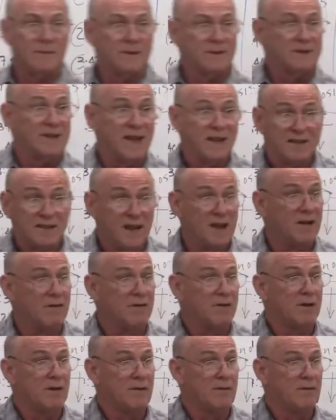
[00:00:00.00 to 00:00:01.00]
it's not
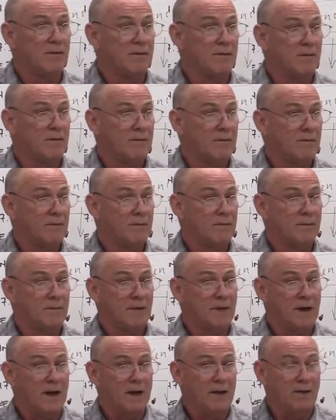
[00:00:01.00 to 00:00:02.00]
saved.
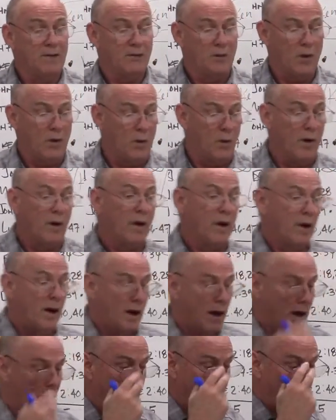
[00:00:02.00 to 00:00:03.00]
Okay, so
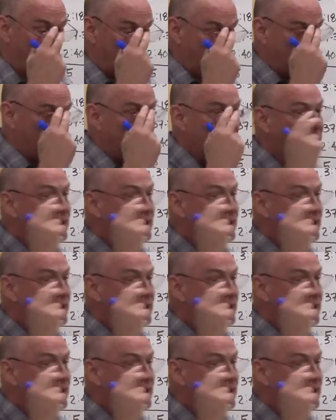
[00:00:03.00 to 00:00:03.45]
um, that should